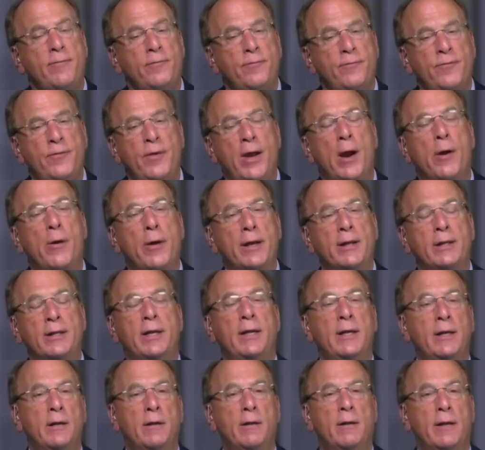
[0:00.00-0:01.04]
very
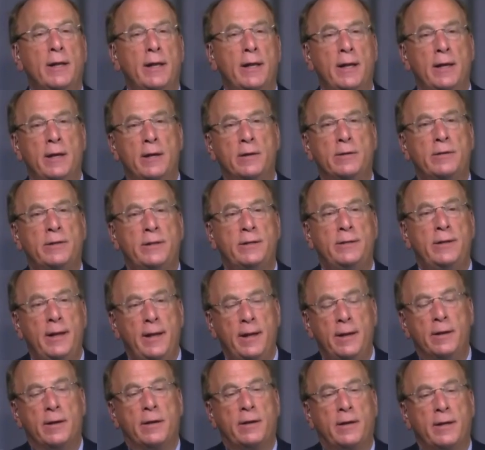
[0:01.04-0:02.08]
little
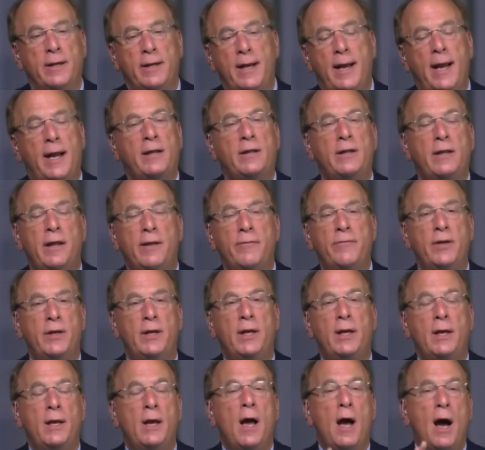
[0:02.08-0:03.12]

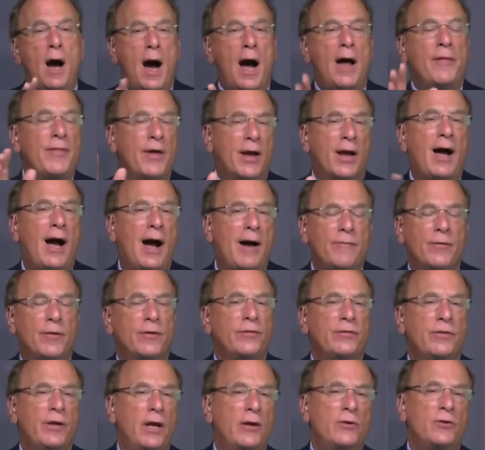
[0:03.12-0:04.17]
interconnectivity on the
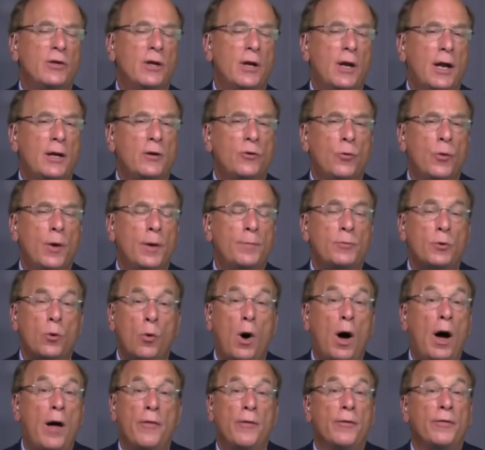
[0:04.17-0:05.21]
conversation on
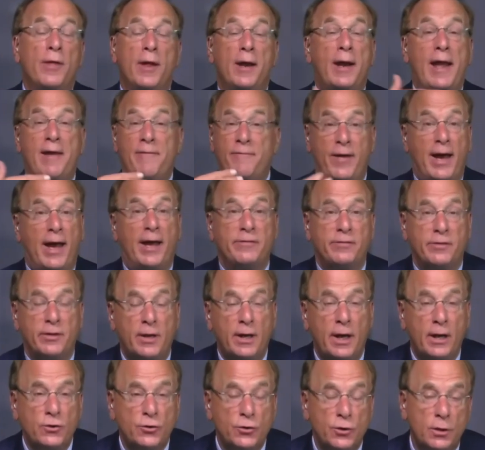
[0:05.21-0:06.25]
crypto, other than a
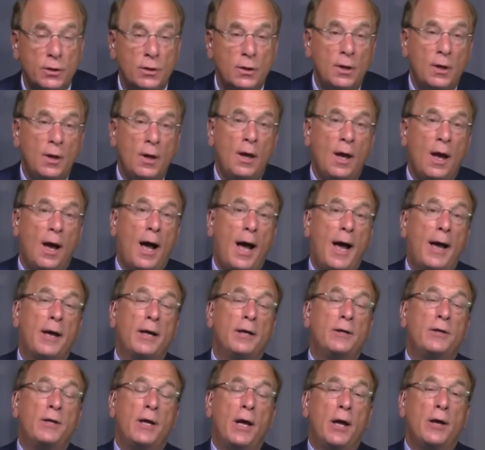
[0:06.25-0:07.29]
fascination. I
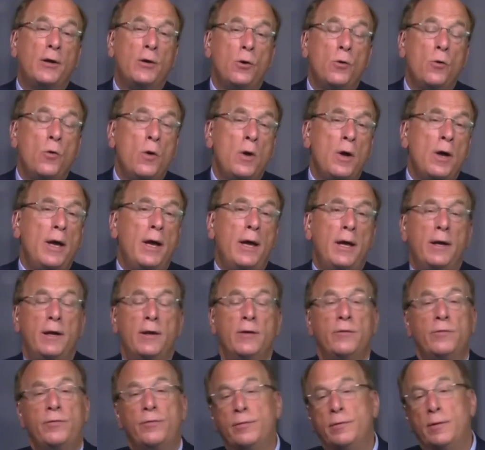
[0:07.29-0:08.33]
could tell you it
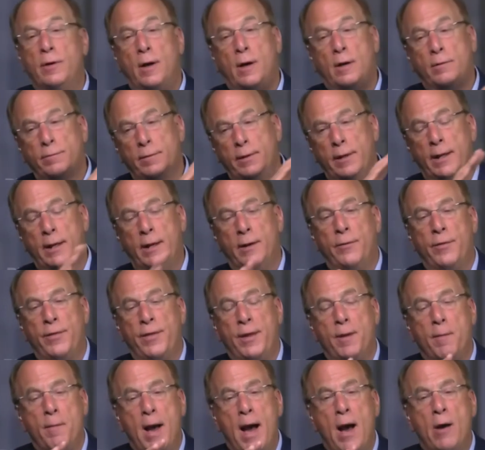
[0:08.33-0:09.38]
is, you know,
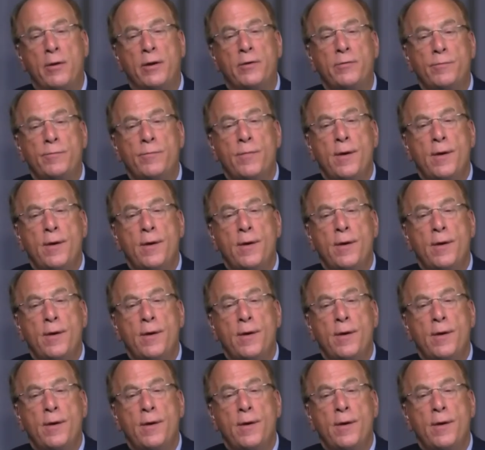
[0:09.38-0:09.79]
the amount of